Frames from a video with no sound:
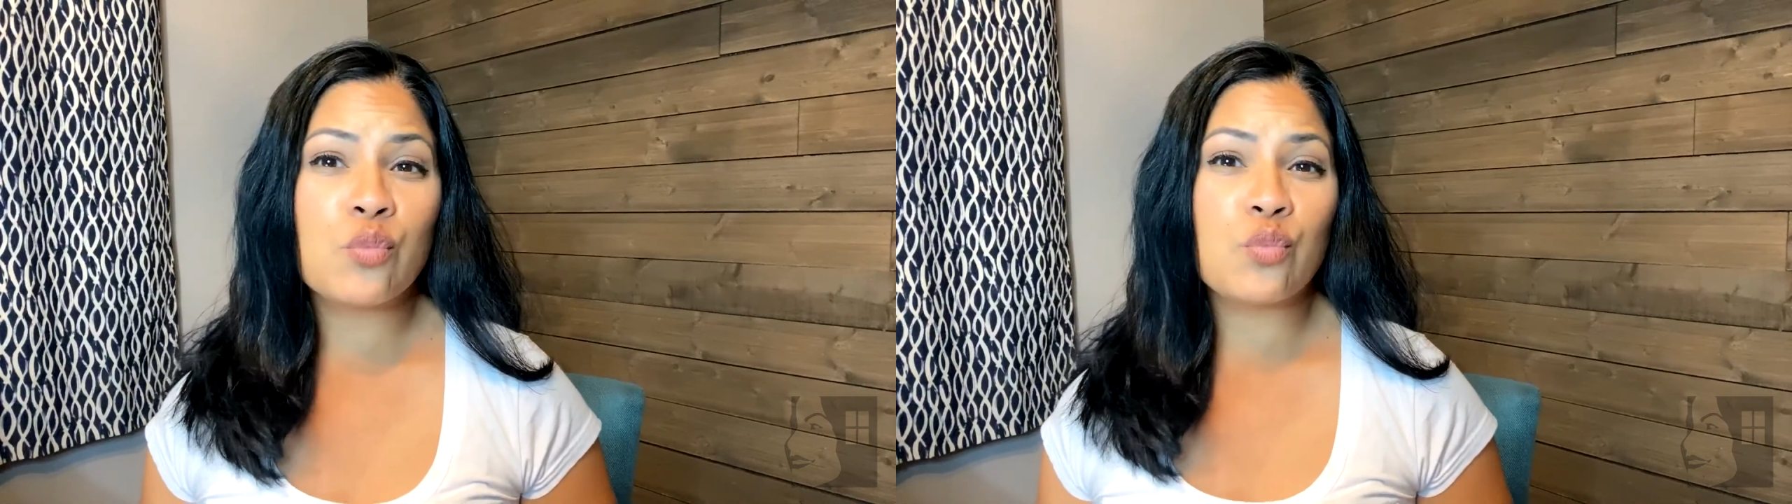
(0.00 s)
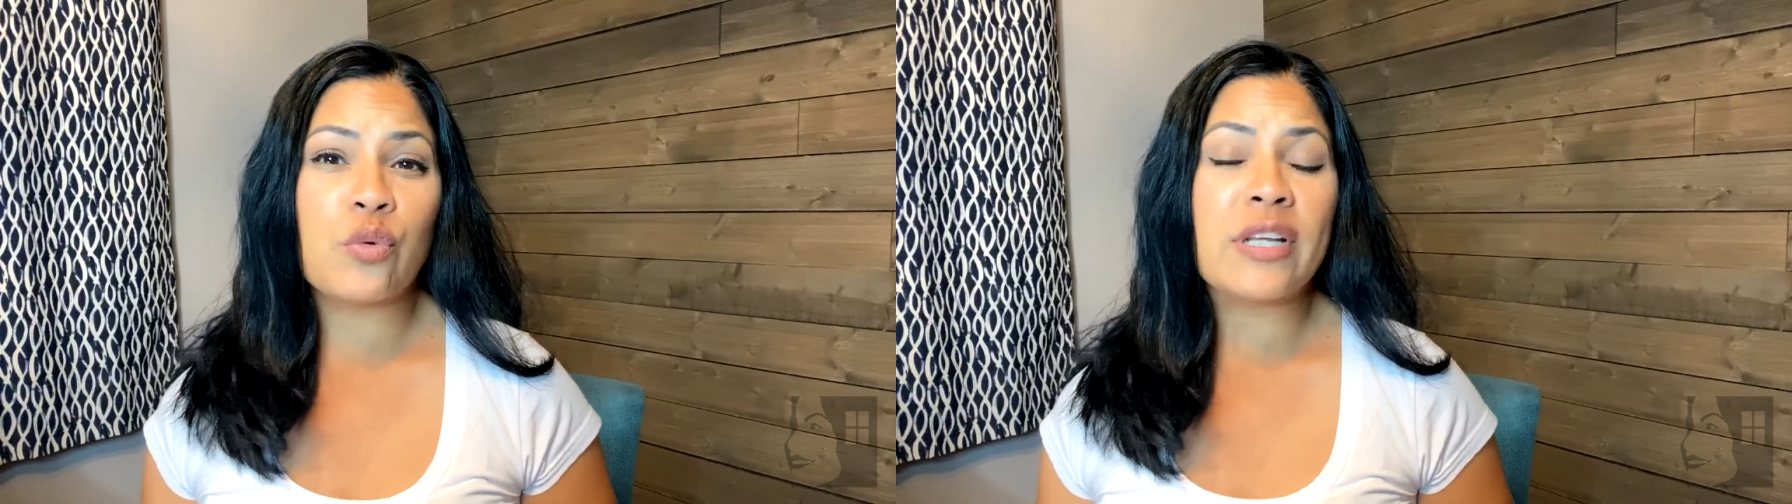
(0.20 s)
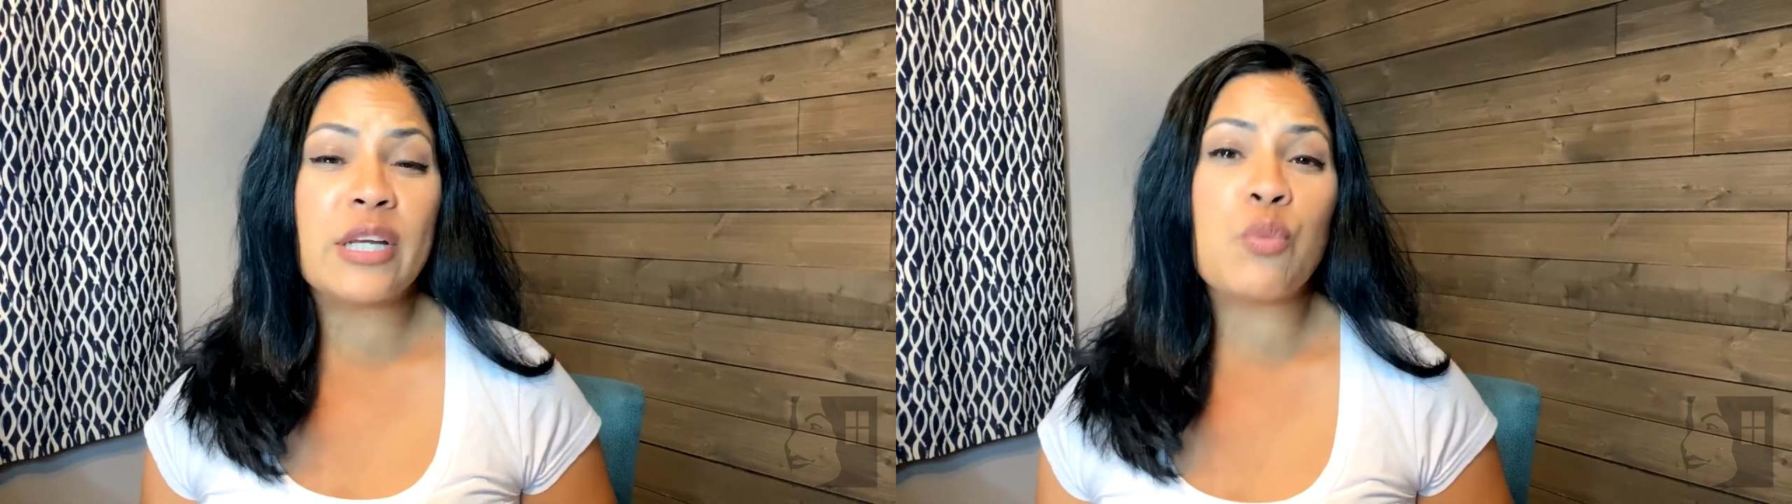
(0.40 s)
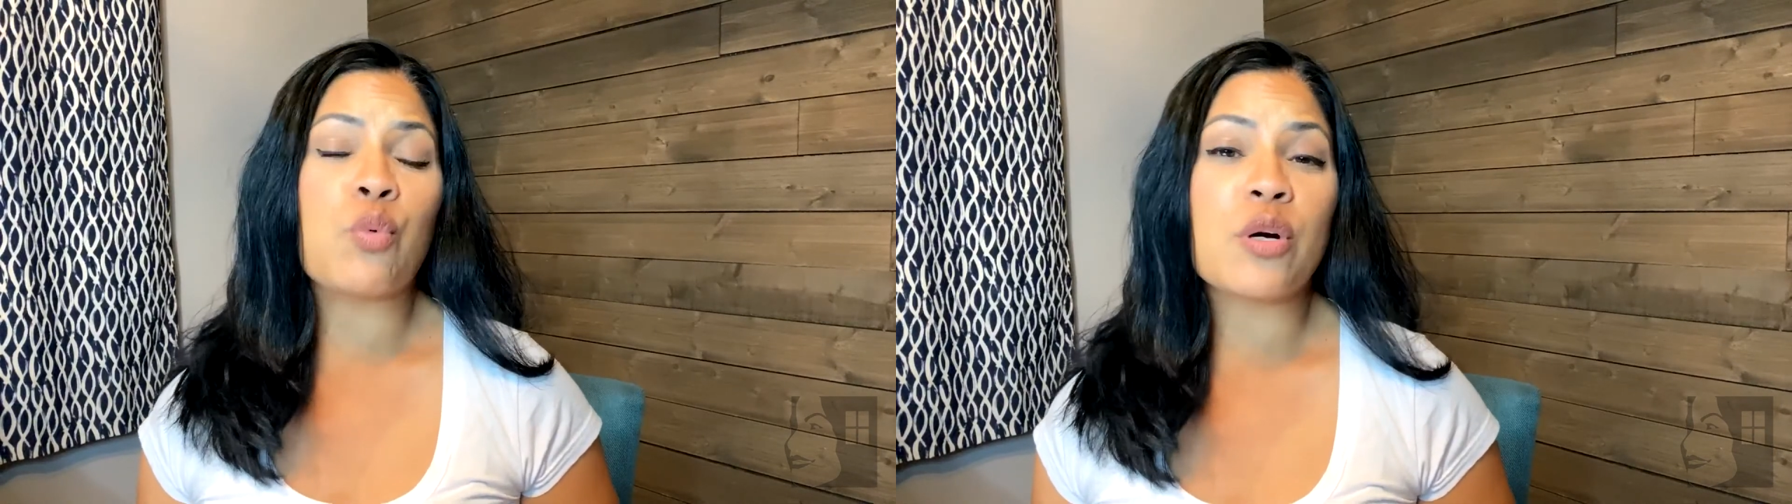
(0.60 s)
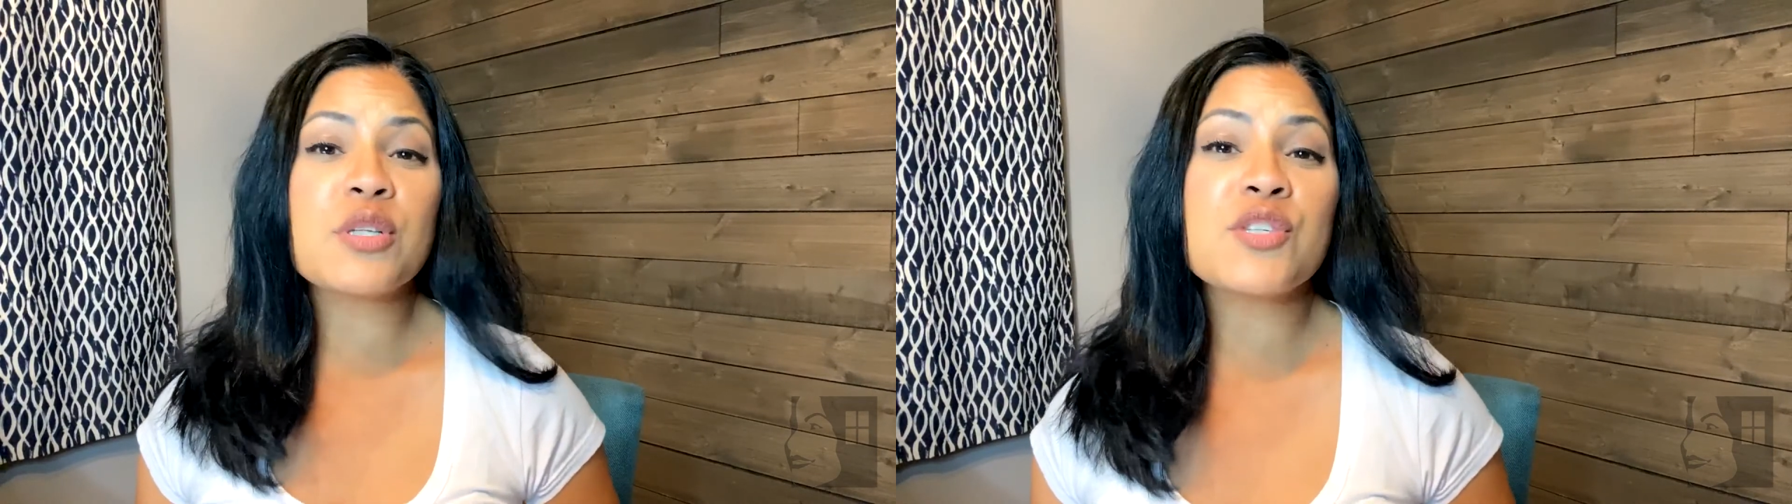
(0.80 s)
really
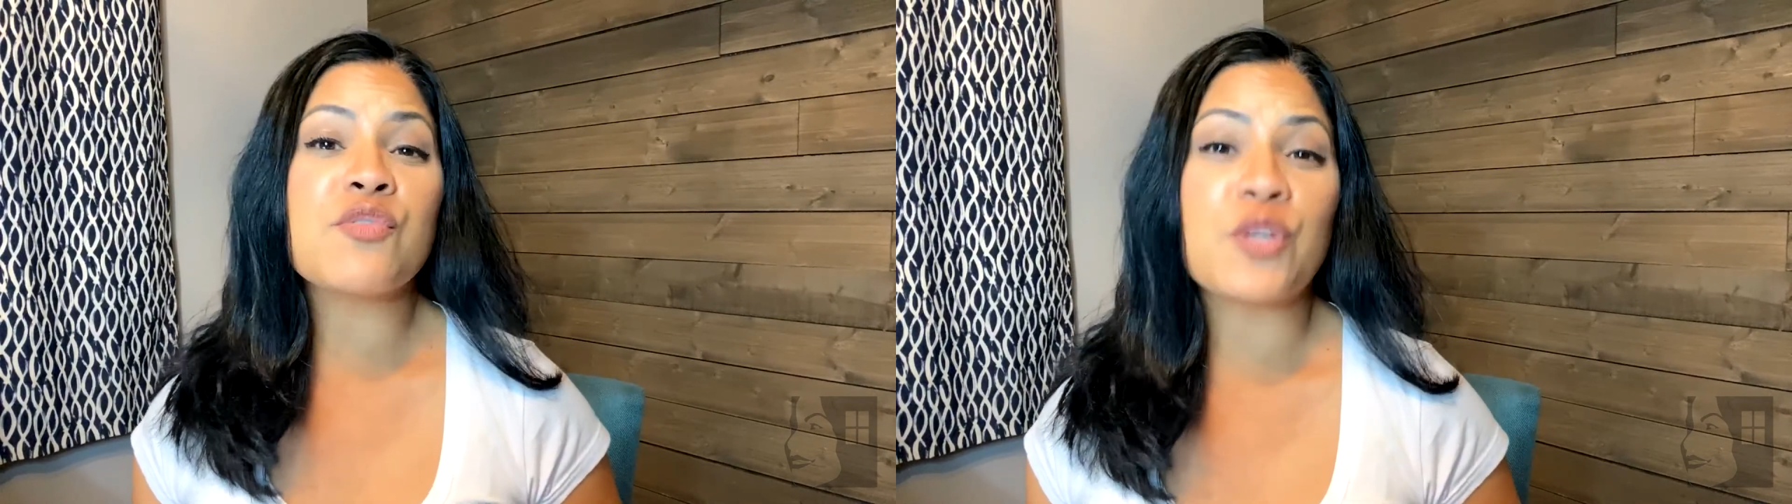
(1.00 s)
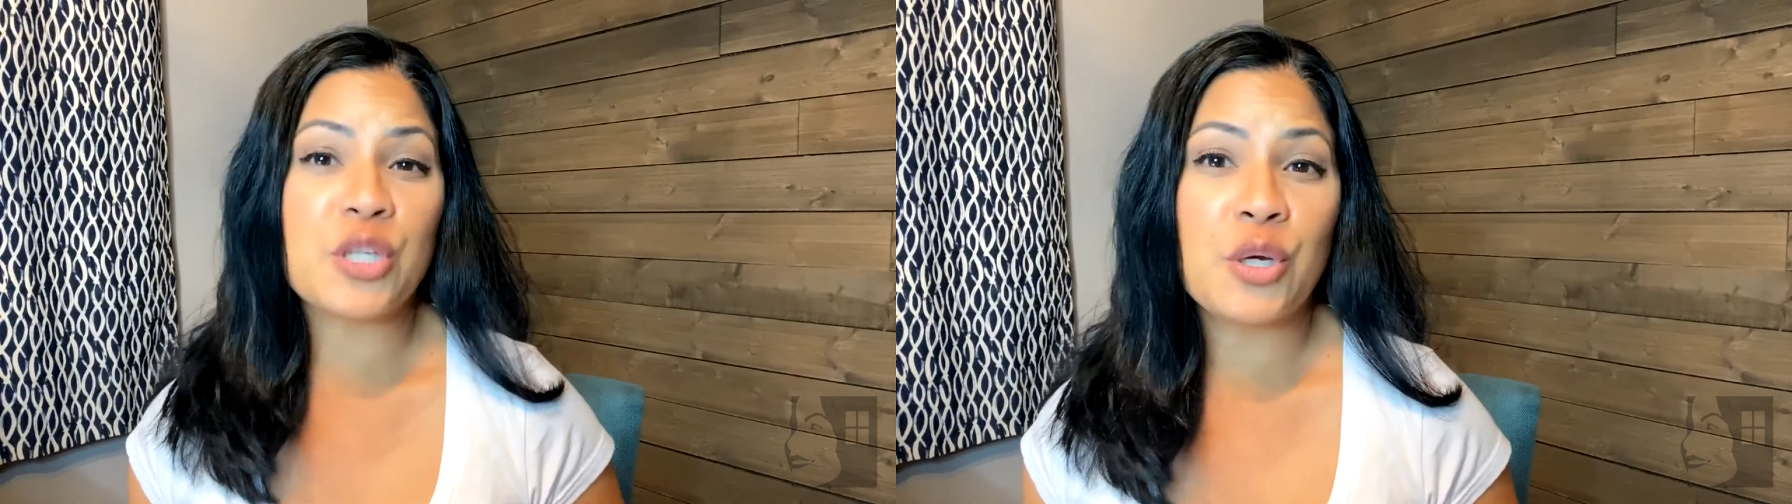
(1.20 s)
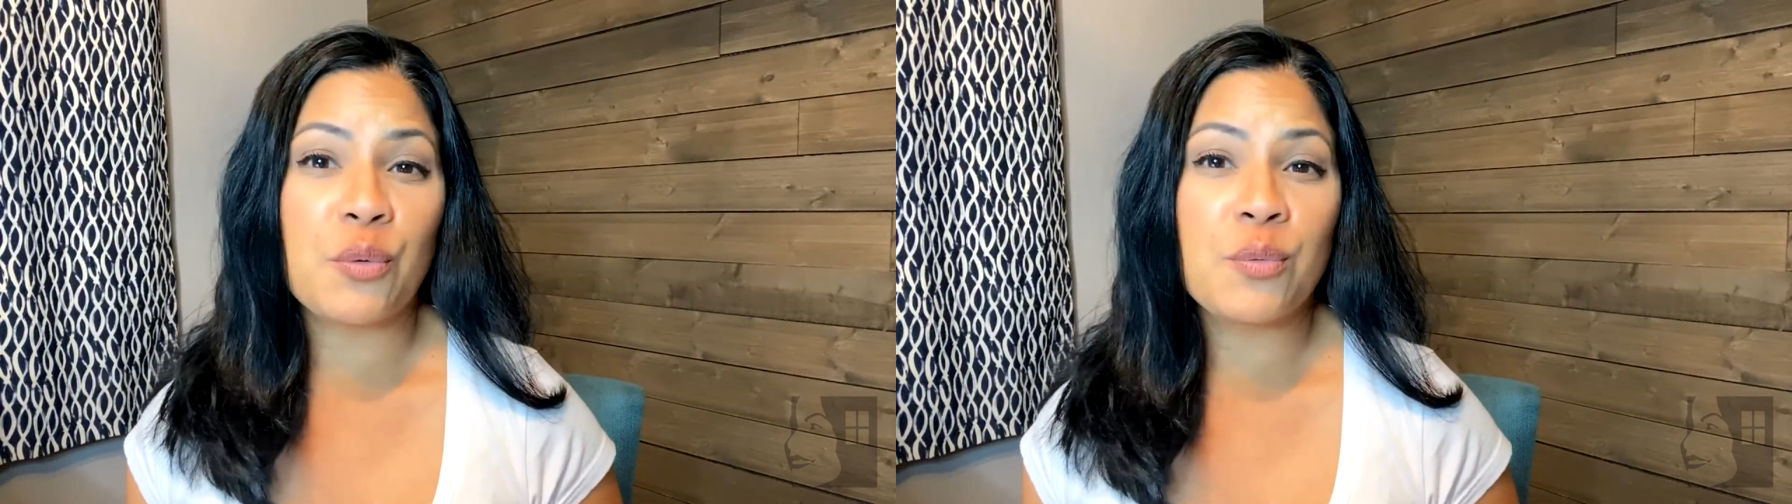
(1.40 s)
works for you.